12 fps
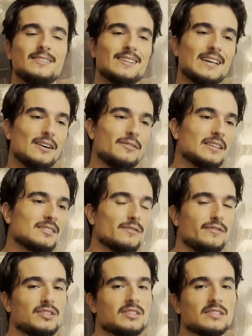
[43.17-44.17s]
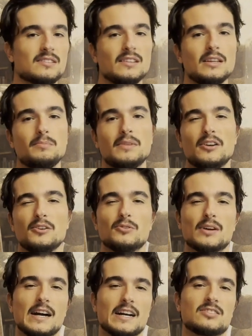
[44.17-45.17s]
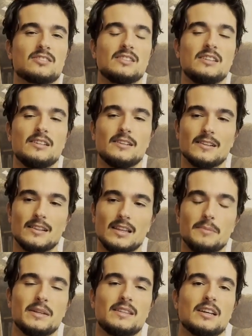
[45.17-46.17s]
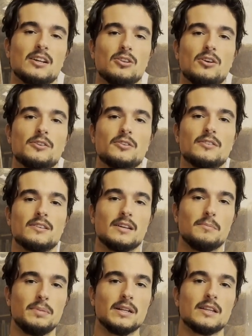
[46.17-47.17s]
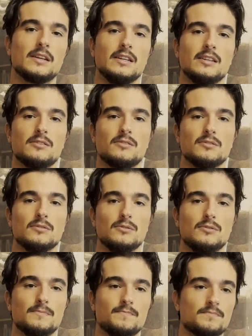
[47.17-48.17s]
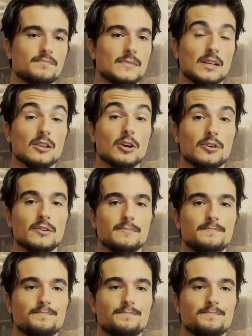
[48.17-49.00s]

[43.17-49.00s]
having sufficient sleep, then you're actually limiting a lot of your ability to learn.